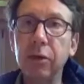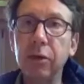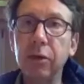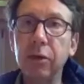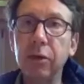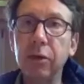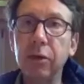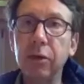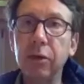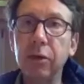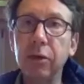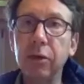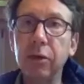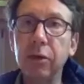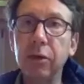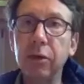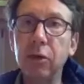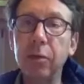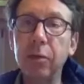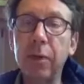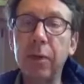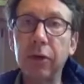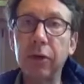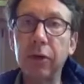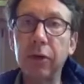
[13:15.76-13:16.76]
uh, about
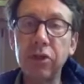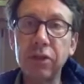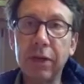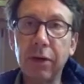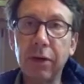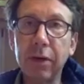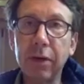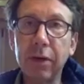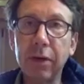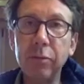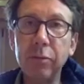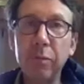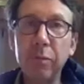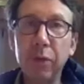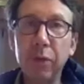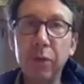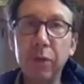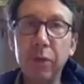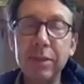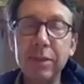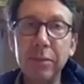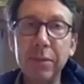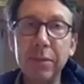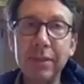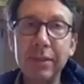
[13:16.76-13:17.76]
which now
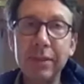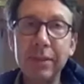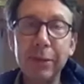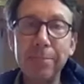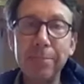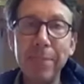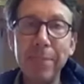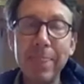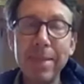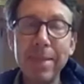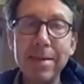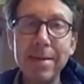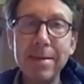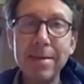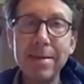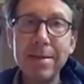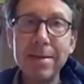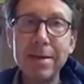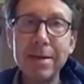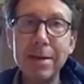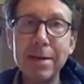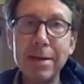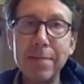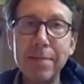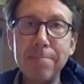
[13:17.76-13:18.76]
everybody is a bit
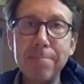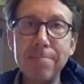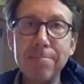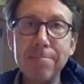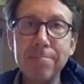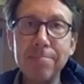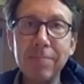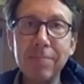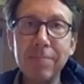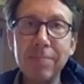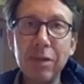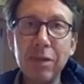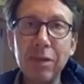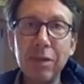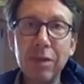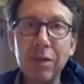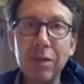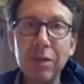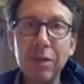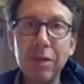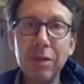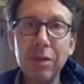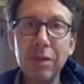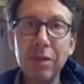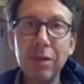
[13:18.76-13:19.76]
um,
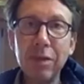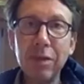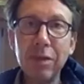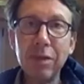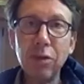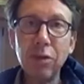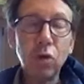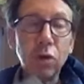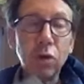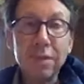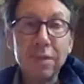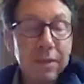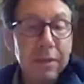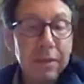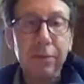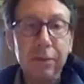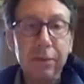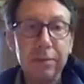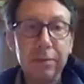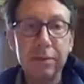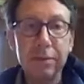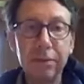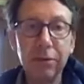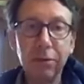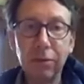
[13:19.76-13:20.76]
um,
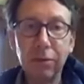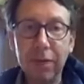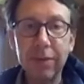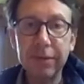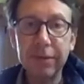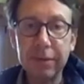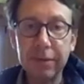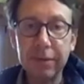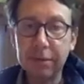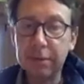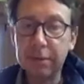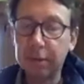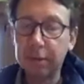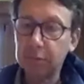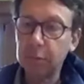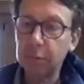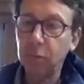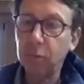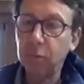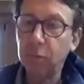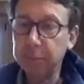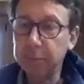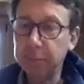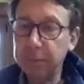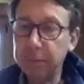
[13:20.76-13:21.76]
concerned. You know, I
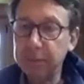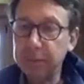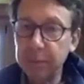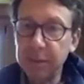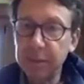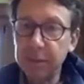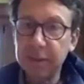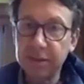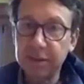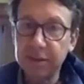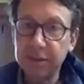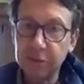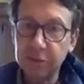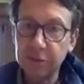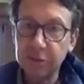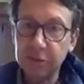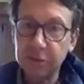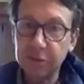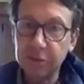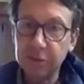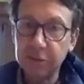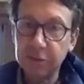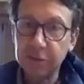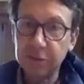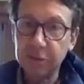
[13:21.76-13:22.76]
think that what the
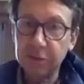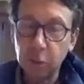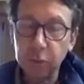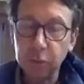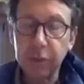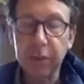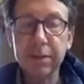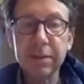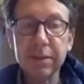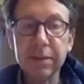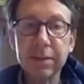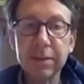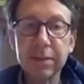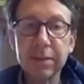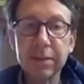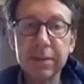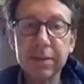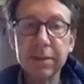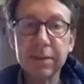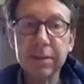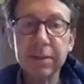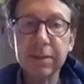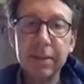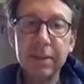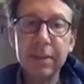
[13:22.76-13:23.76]
pandemic has taught
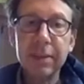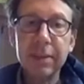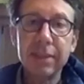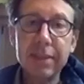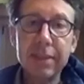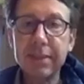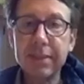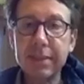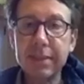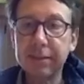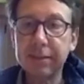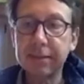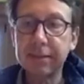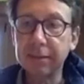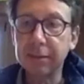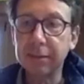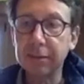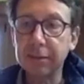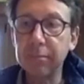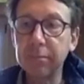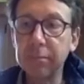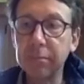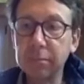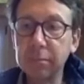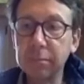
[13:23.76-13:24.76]
us is that
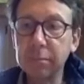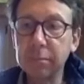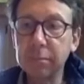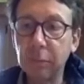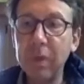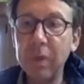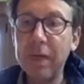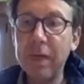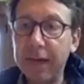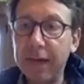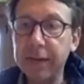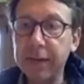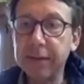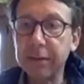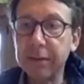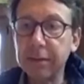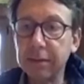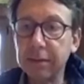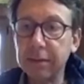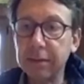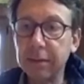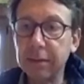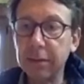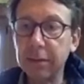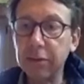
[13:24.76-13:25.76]
uh,
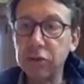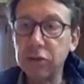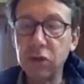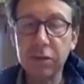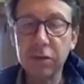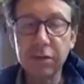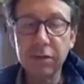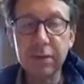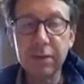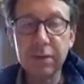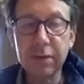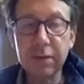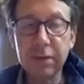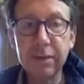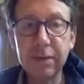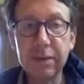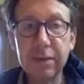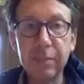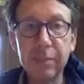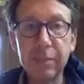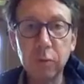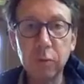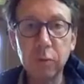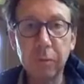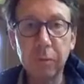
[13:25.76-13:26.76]
relying on
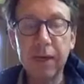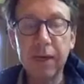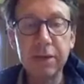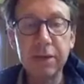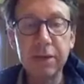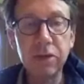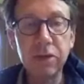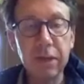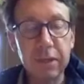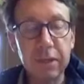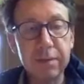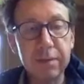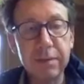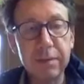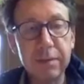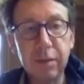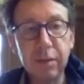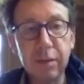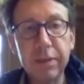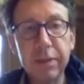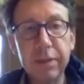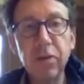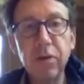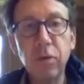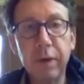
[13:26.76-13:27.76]
just-in-time supply
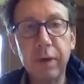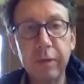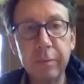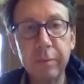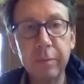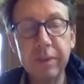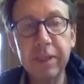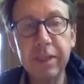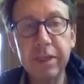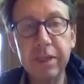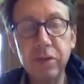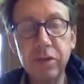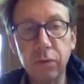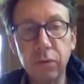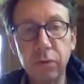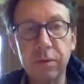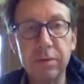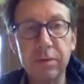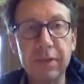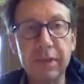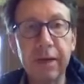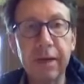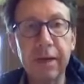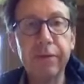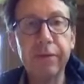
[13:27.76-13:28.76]
chains can be
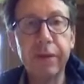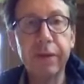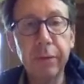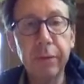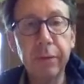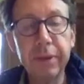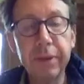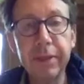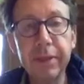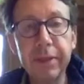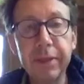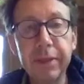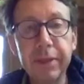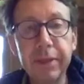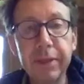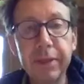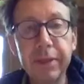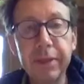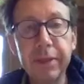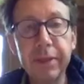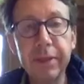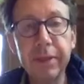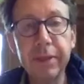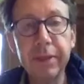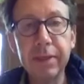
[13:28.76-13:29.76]
incredibly dangerous. They are
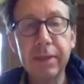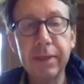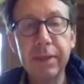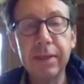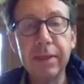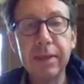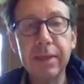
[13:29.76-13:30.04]
very